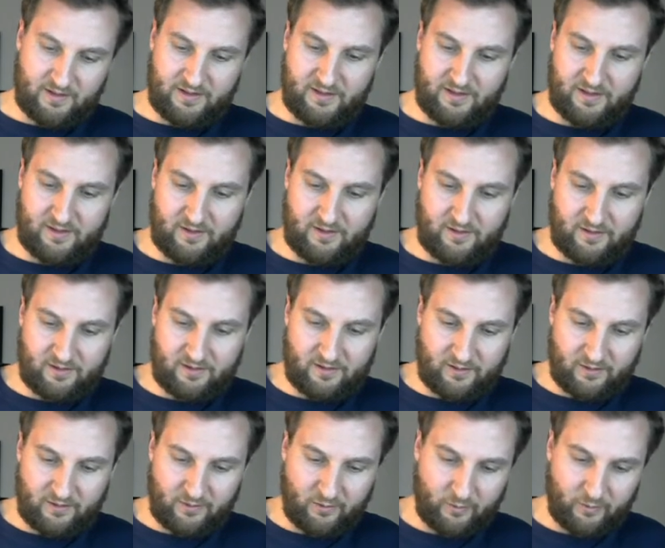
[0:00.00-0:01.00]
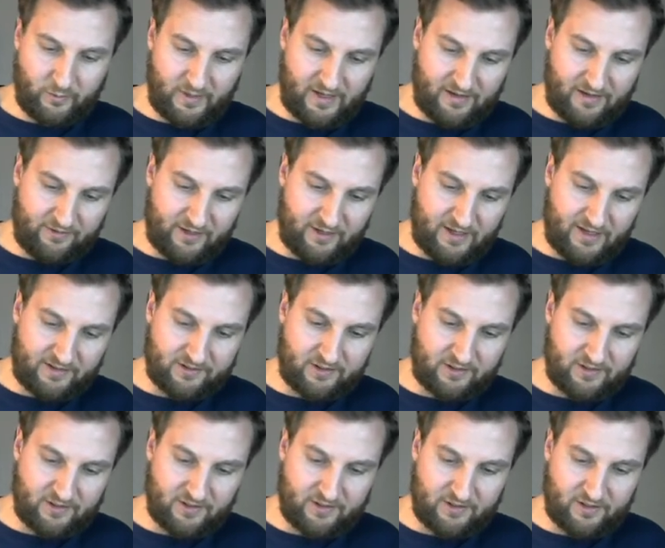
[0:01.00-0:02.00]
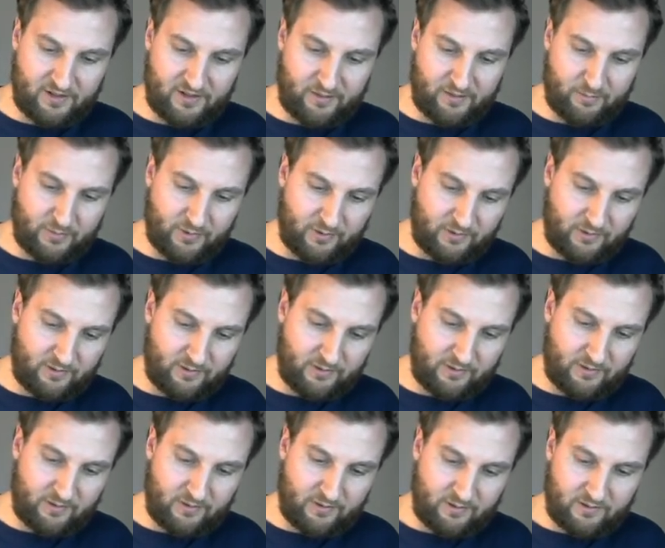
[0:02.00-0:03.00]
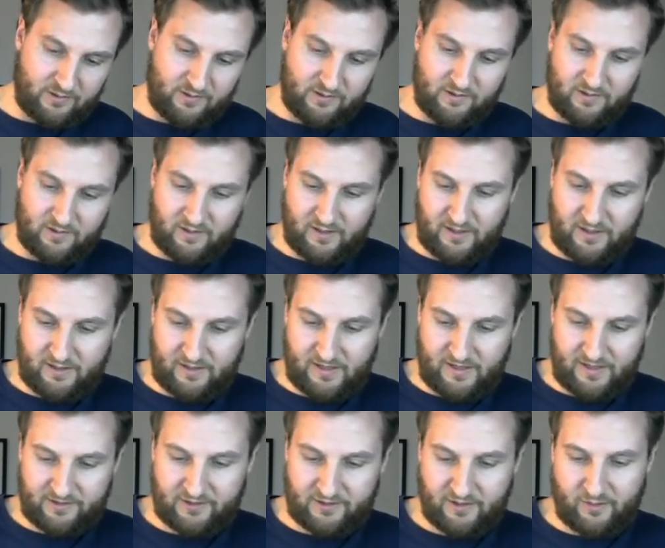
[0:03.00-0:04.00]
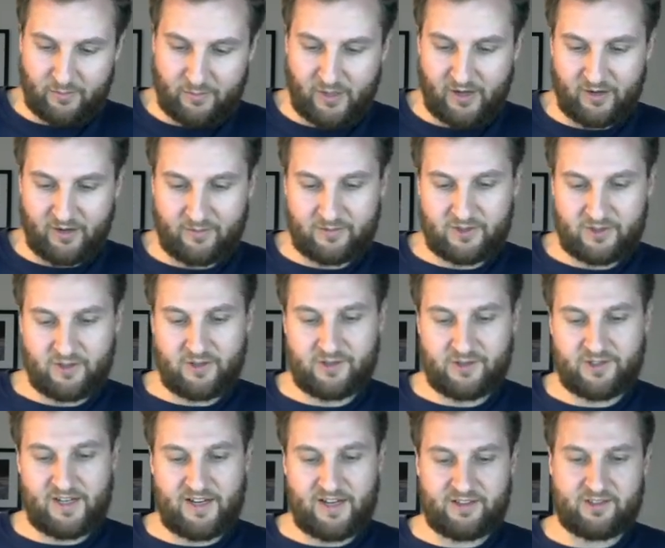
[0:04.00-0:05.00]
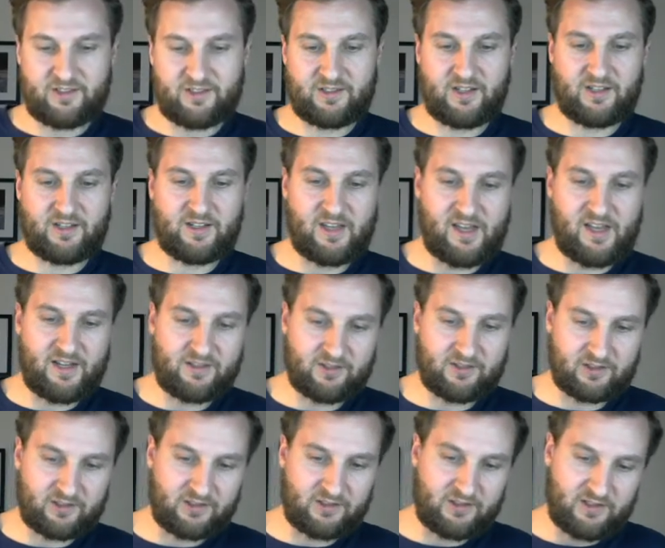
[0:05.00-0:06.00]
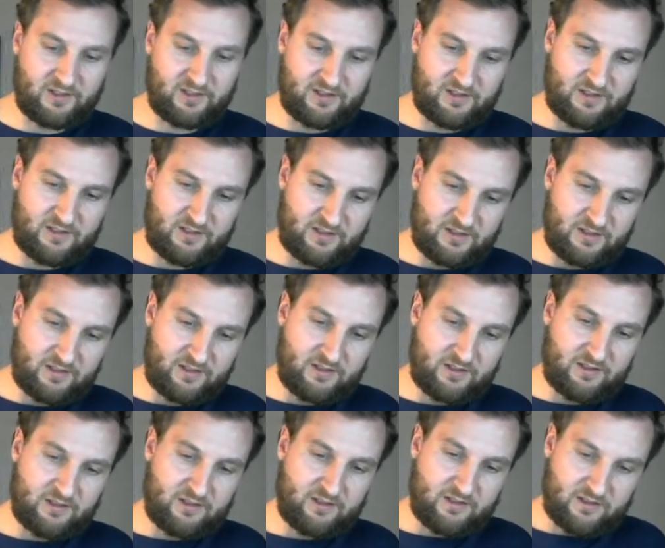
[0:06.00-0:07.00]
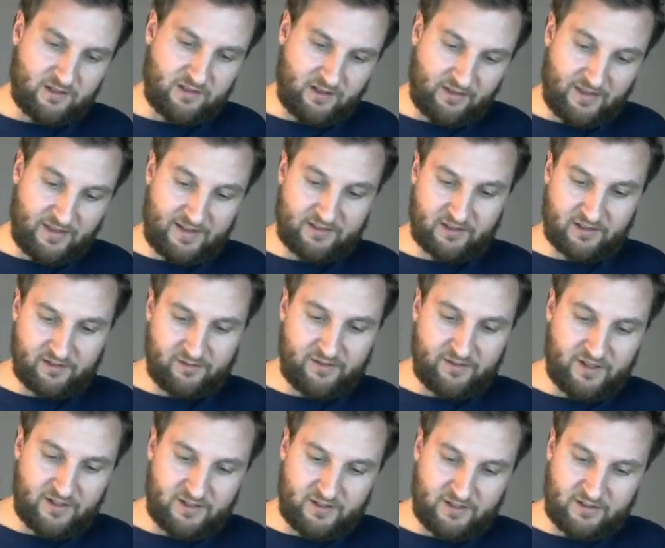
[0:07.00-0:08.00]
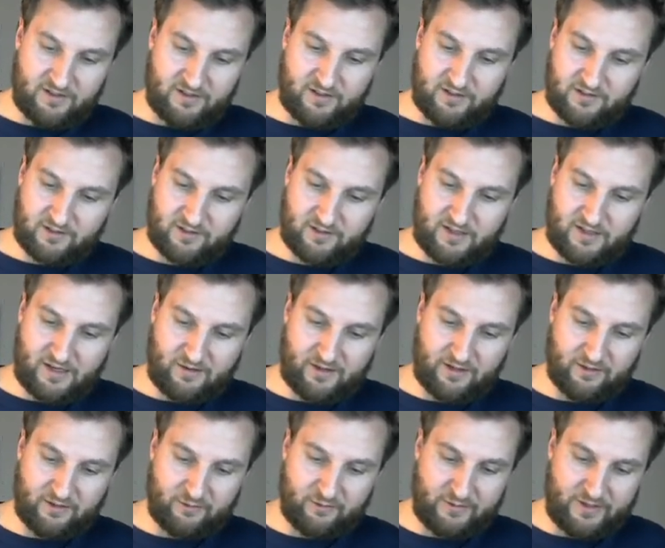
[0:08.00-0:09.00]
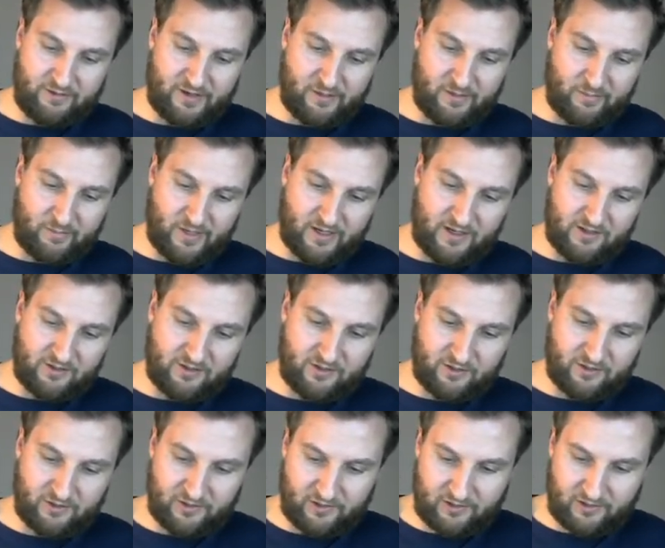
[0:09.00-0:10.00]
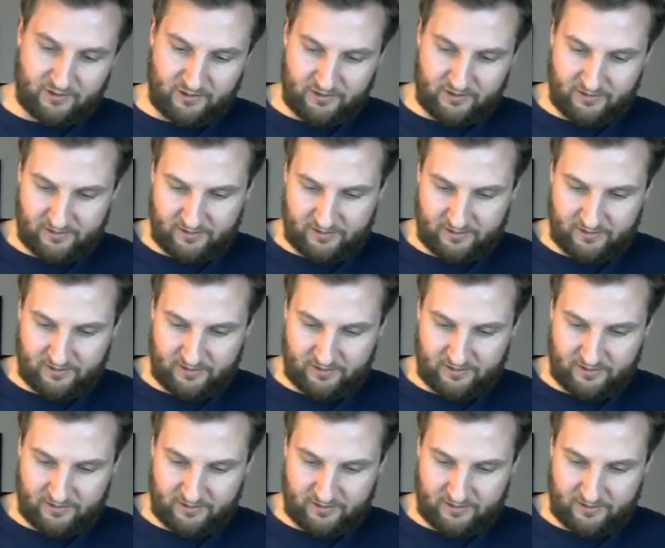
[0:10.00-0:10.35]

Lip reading: here we have an x on the top and an x on the bottom. So those x's can cancel. And that's convenient. So now I can rewrite my integral